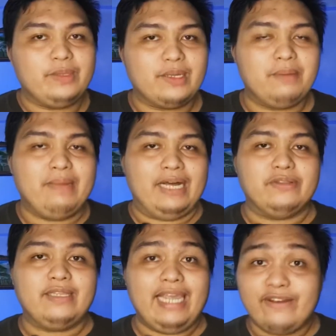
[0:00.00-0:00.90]
will come
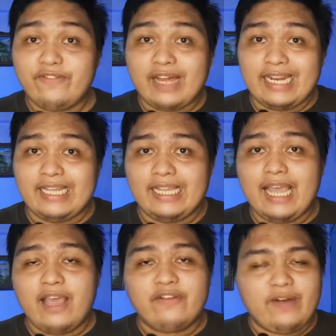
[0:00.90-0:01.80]
out. And finally,
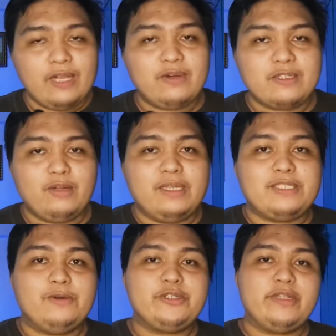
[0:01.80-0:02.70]
follow us on my
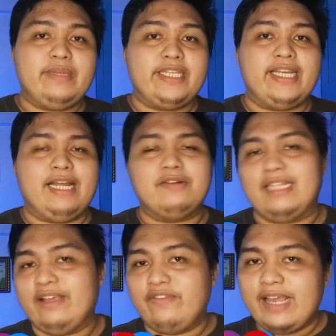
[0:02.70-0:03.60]
social media
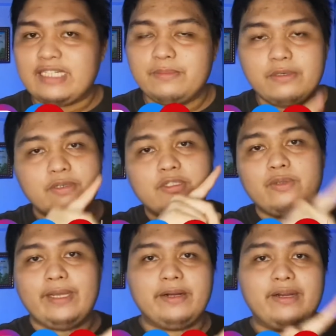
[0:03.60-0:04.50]
accounts like Facebook,
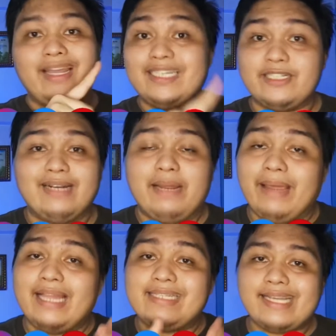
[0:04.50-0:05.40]
Twitter, Instagram,
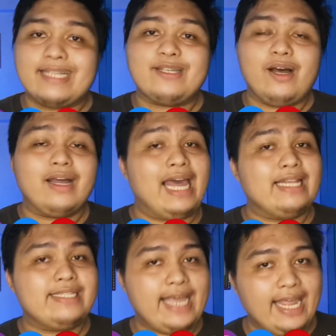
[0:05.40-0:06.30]
and TikTok
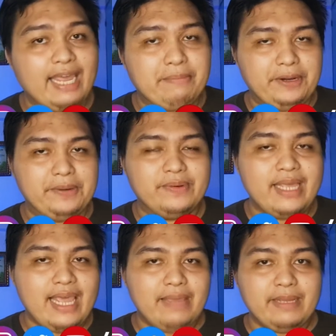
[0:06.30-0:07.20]
at Tech MNO,
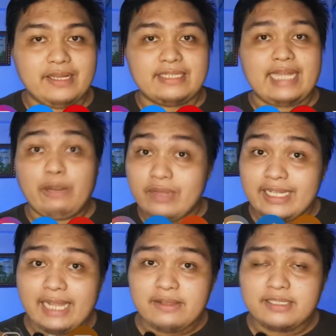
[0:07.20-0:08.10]
because I will
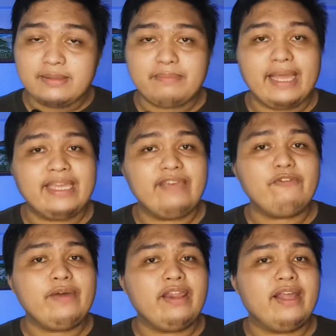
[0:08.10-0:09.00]
announce my
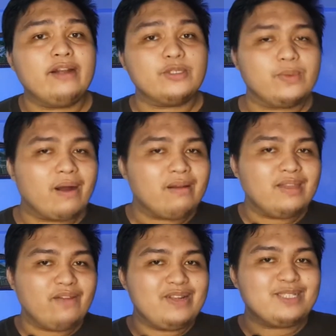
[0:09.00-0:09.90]
giveaway there to our
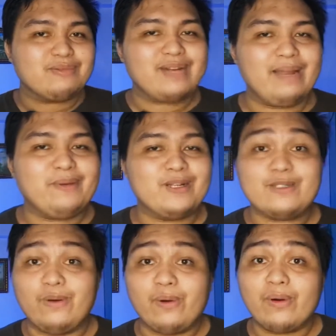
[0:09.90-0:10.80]
lovely
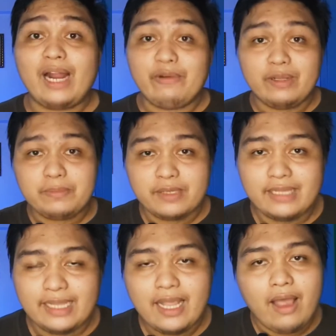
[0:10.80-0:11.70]
subscribers, or I will put it